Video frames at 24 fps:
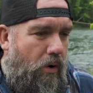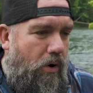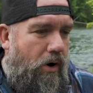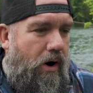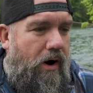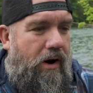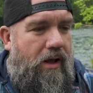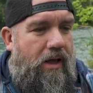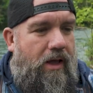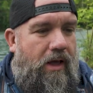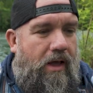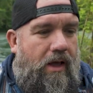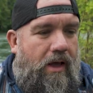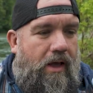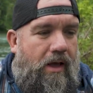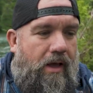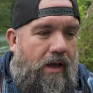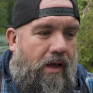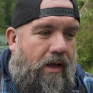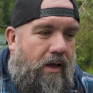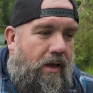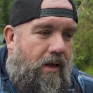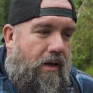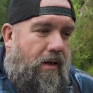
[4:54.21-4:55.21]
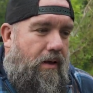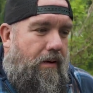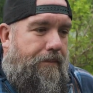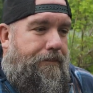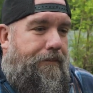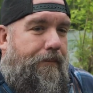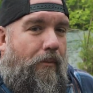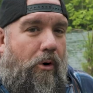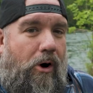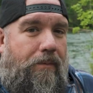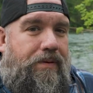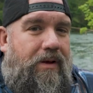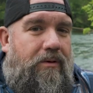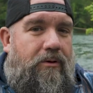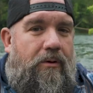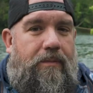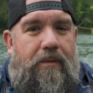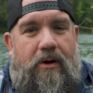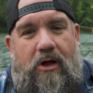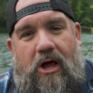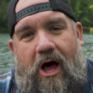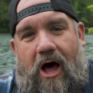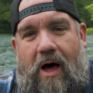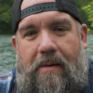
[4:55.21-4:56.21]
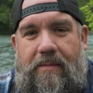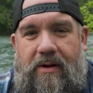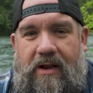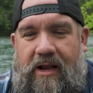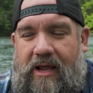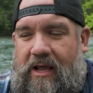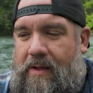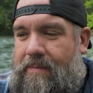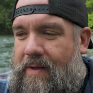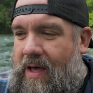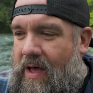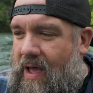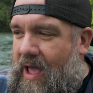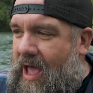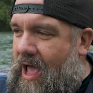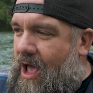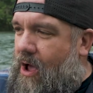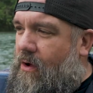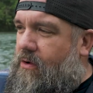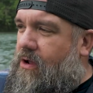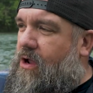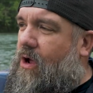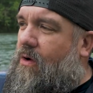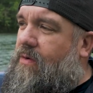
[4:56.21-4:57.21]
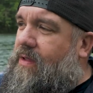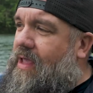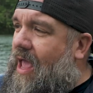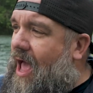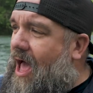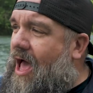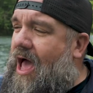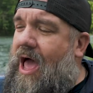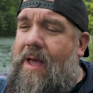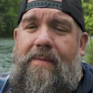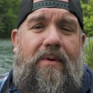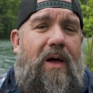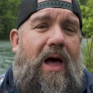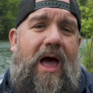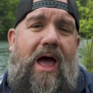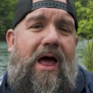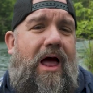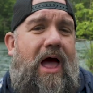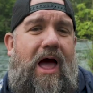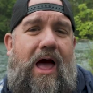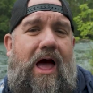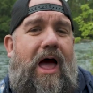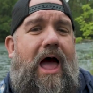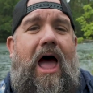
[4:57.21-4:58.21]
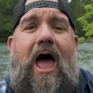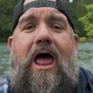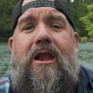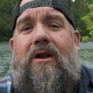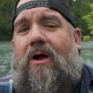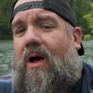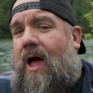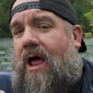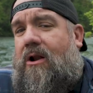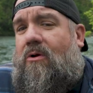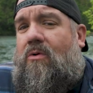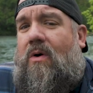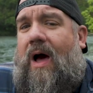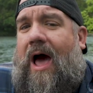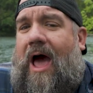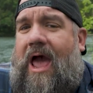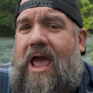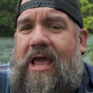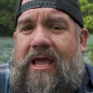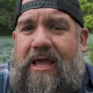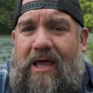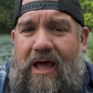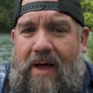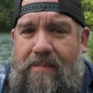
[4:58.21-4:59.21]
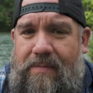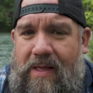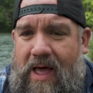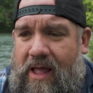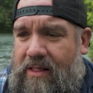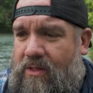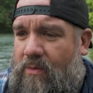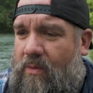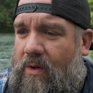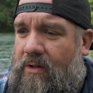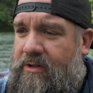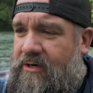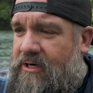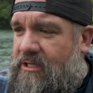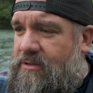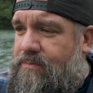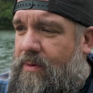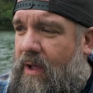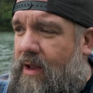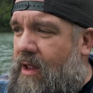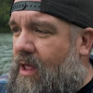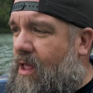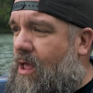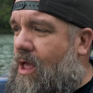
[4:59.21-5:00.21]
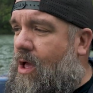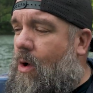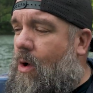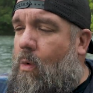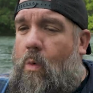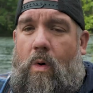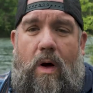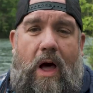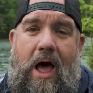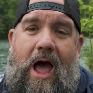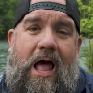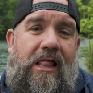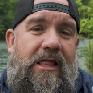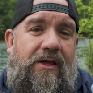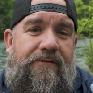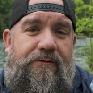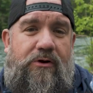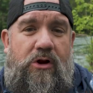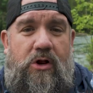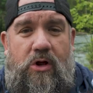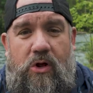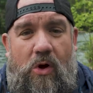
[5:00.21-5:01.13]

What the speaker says: more people have been commenting about how, yeah, I don't hike, I'm not in the wilderness, but I live in New